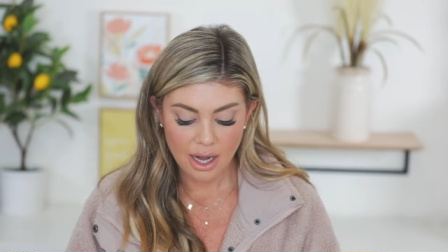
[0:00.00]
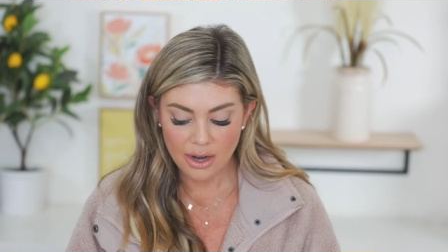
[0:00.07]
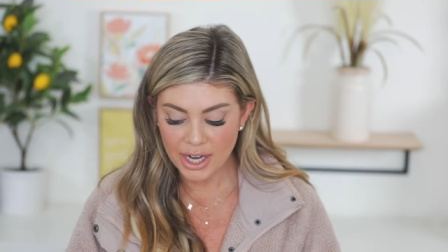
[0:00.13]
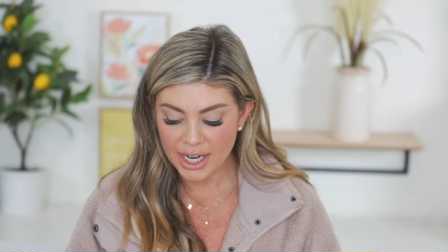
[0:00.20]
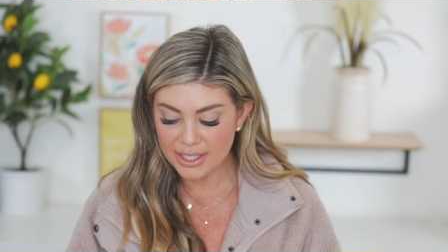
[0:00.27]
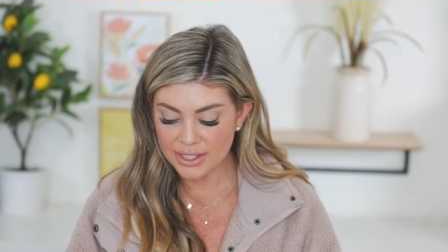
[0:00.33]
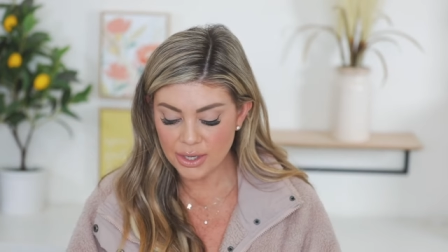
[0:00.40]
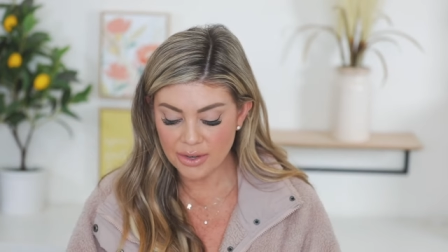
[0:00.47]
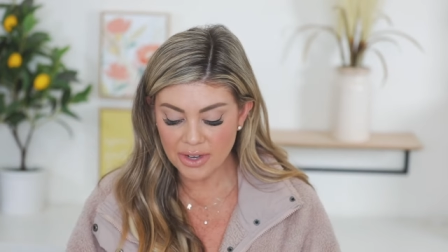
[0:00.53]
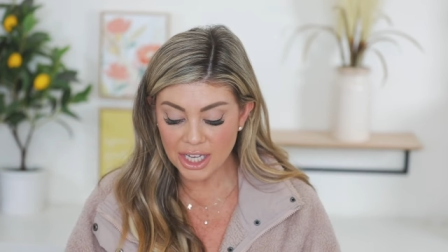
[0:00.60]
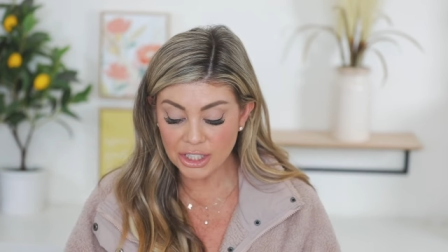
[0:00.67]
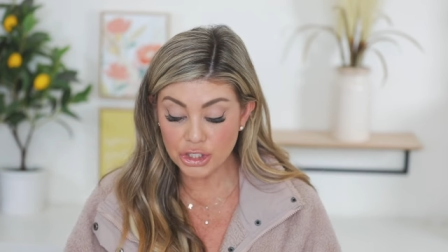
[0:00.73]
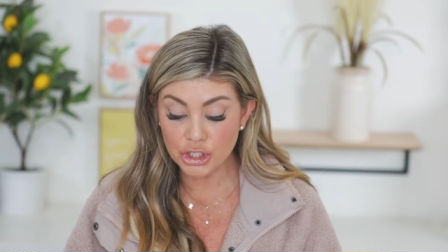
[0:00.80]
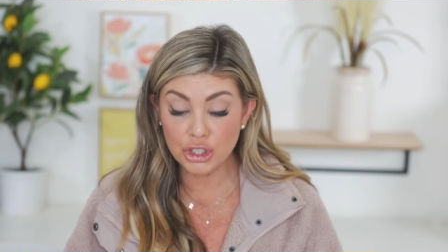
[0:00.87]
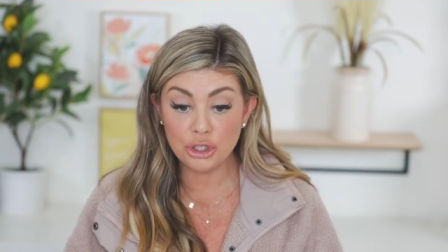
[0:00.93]
All right, so I
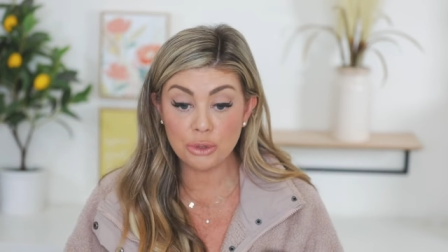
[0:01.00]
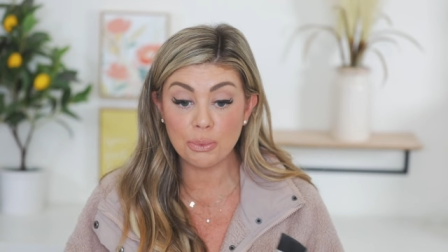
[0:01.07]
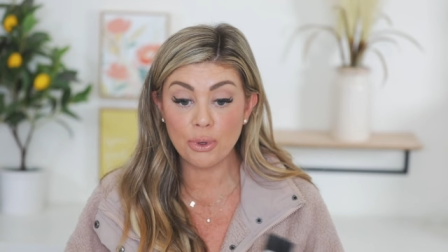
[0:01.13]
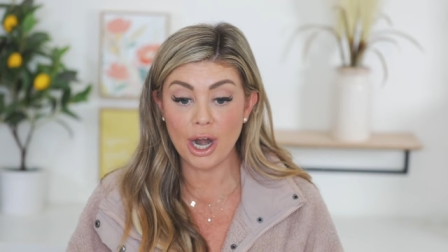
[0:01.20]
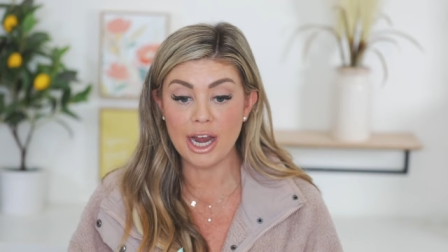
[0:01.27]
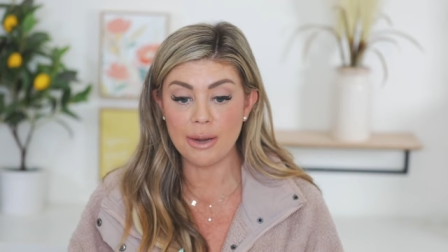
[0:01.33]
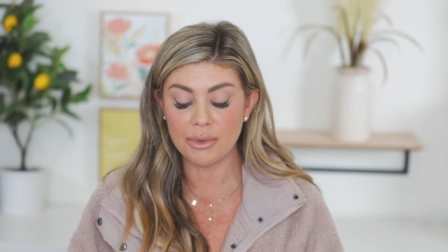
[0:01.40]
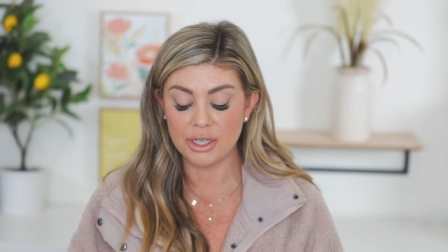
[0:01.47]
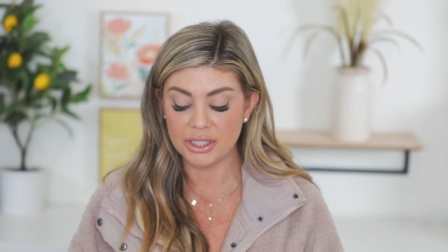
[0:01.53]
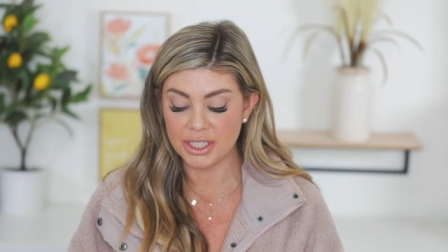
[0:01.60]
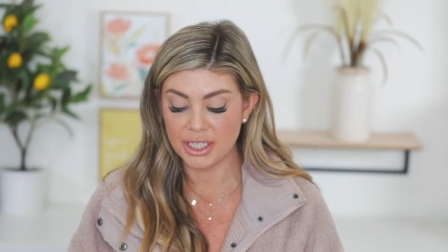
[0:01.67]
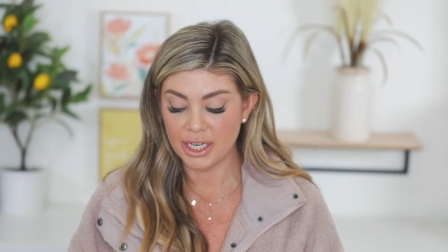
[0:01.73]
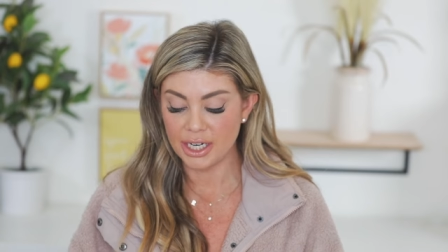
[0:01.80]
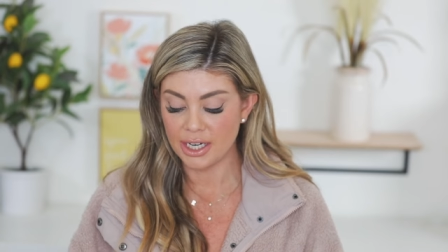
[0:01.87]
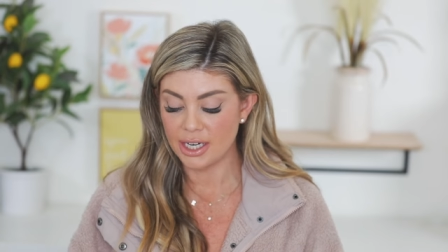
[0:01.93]
got two primers
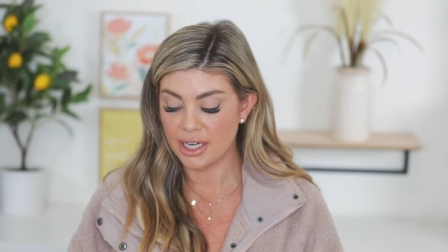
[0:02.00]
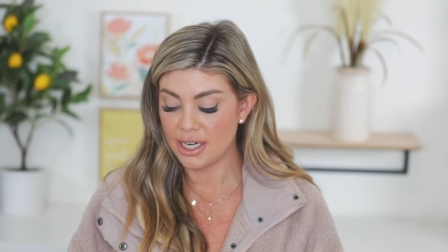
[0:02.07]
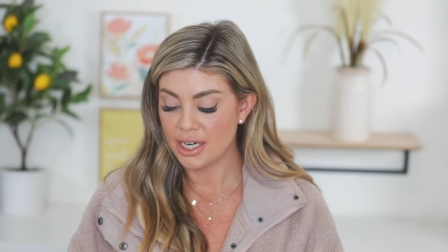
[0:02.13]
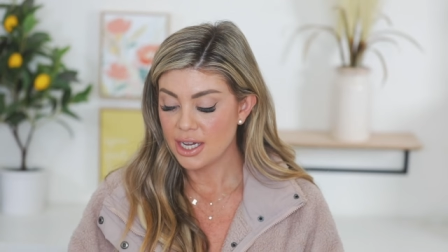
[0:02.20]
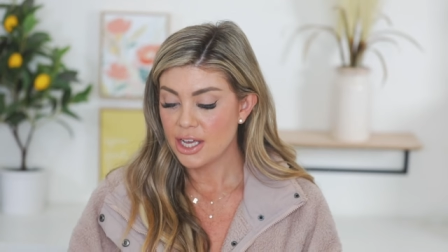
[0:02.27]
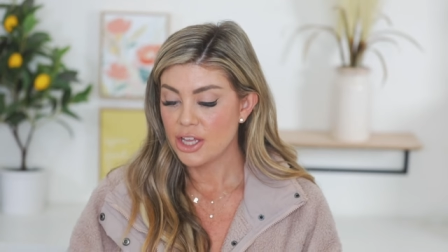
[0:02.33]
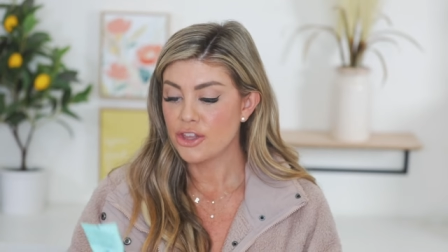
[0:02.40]
here.